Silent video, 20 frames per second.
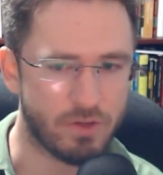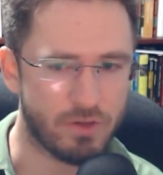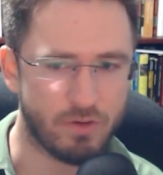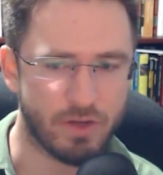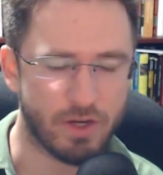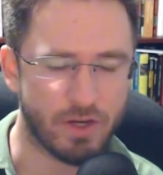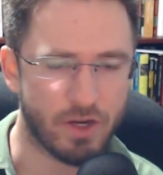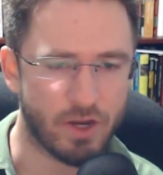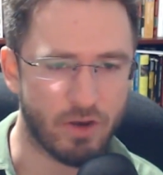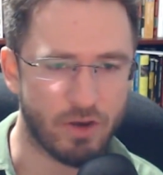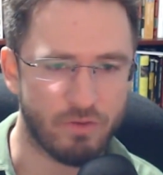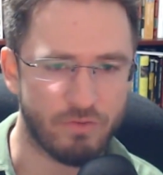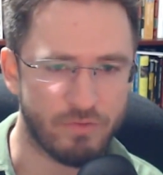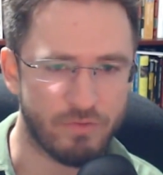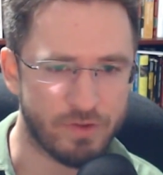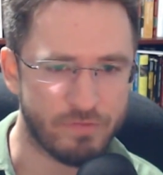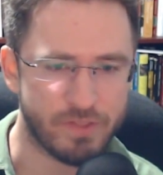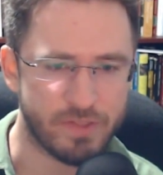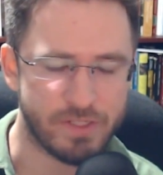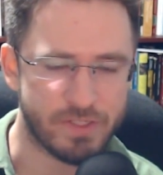You can go
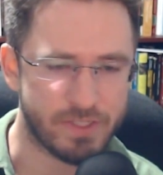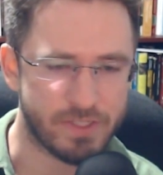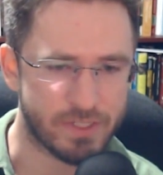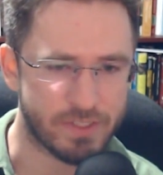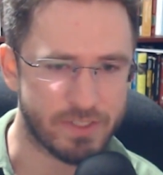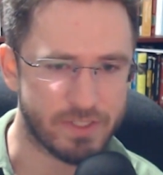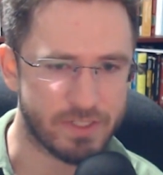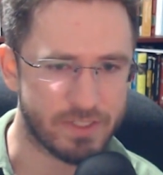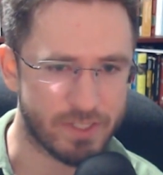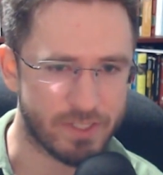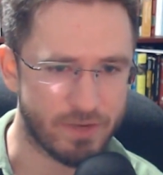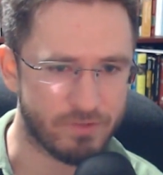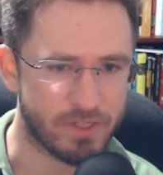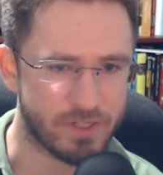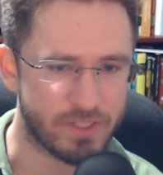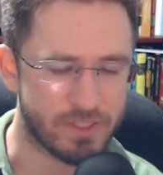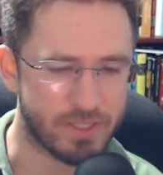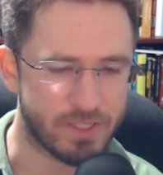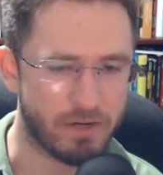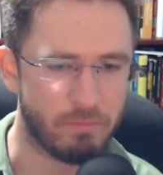fifty, sixty,
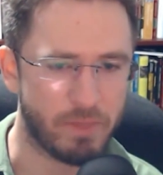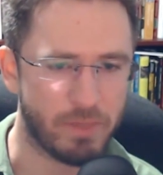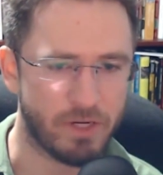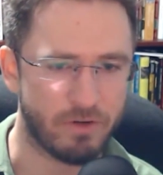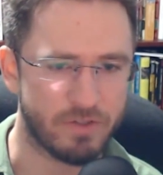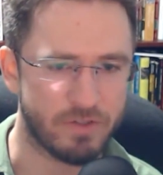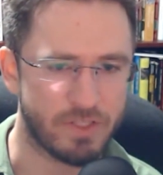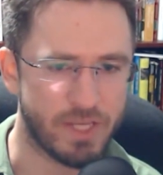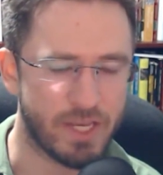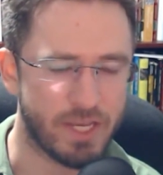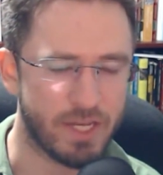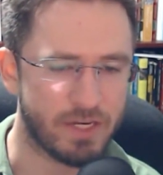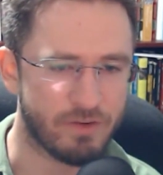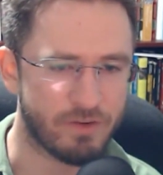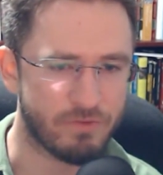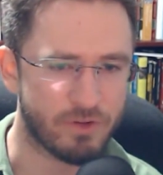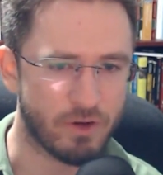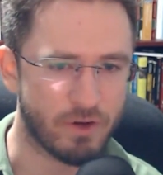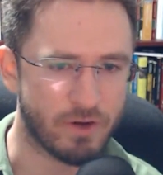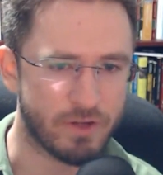seventy centimeters in
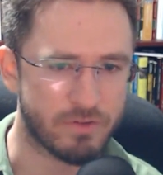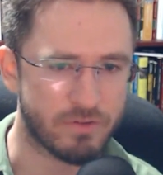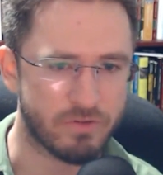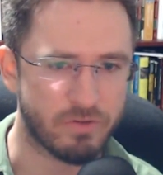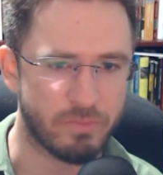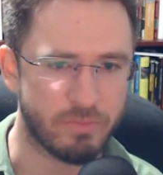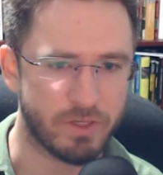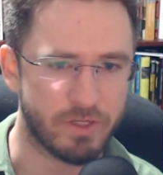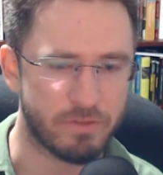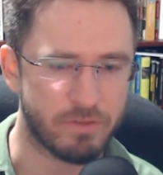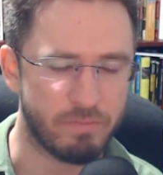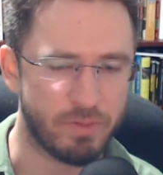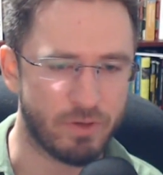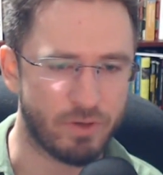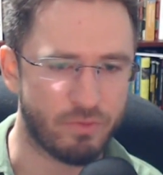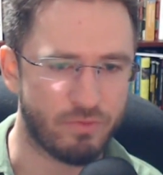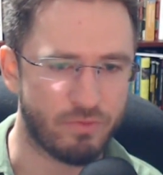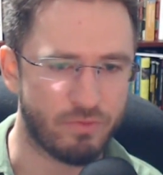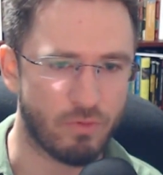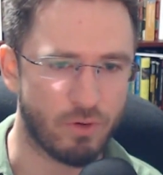if your instrument is
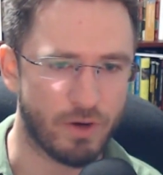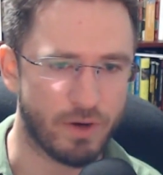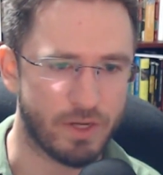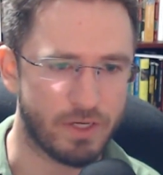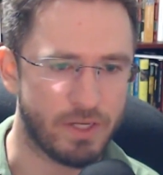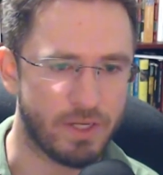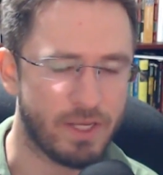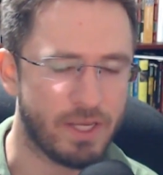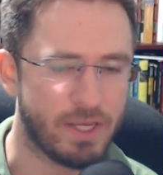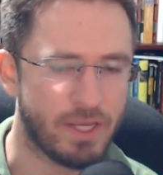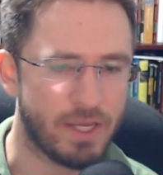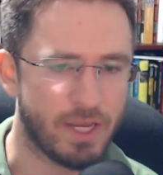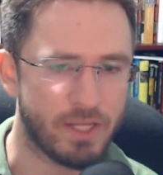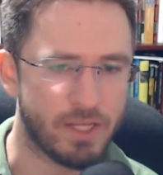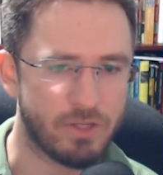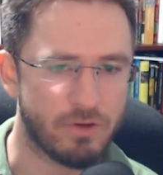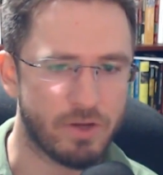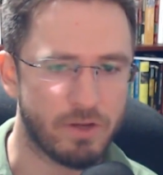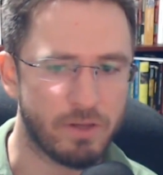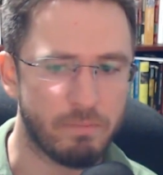built for it,
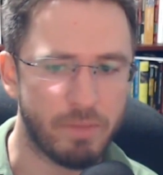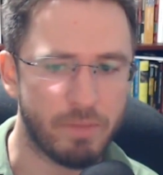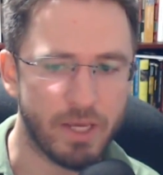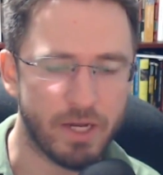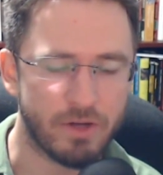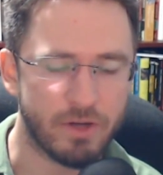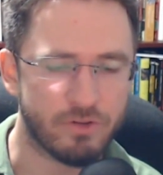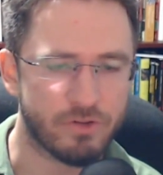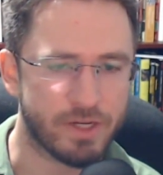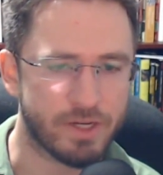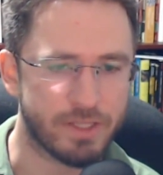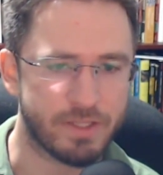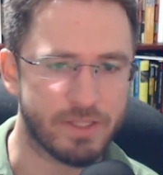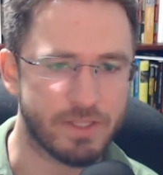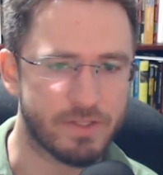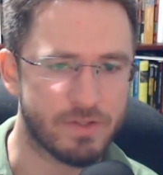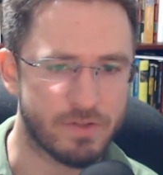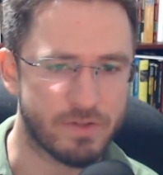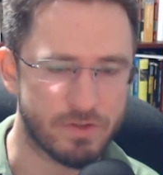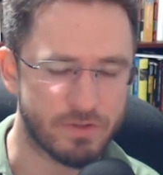and you can penetrate
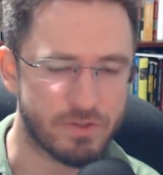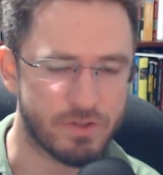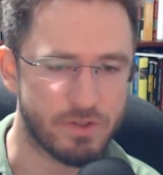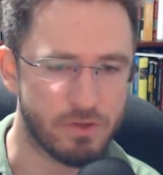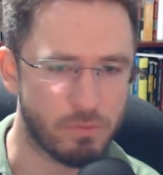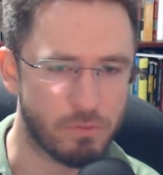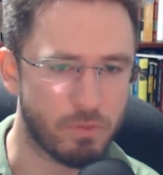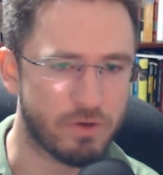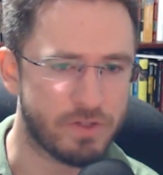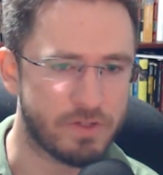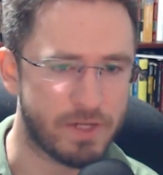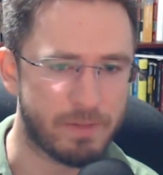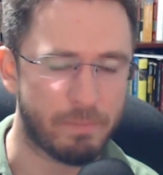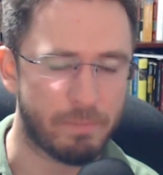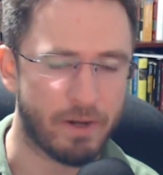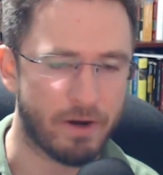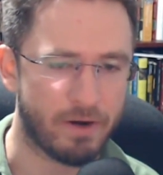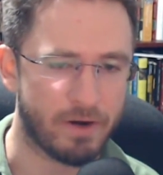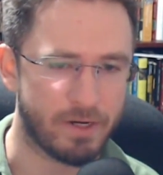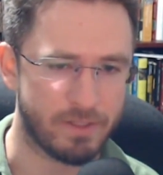these super
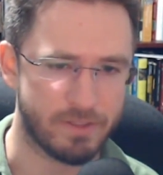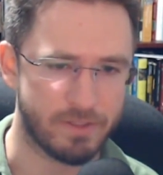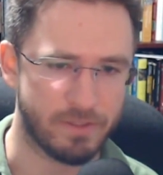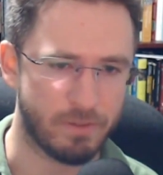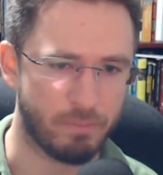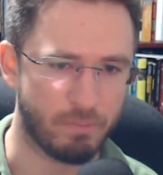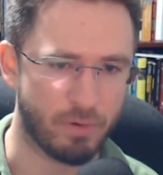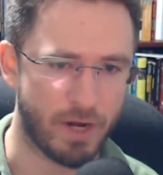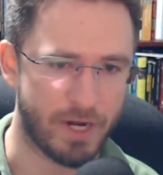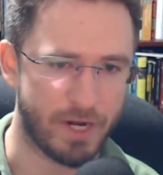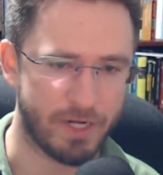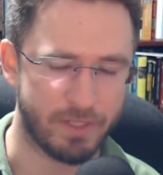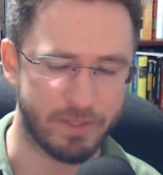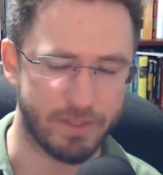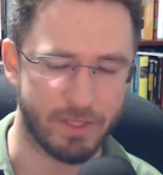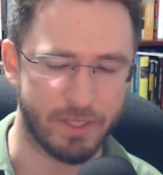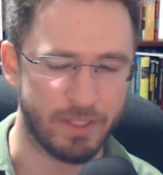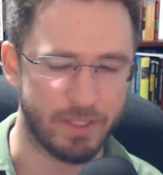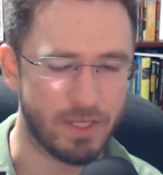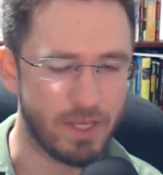deep areas of the
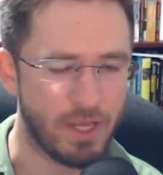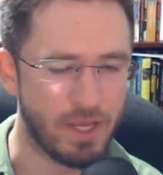brain that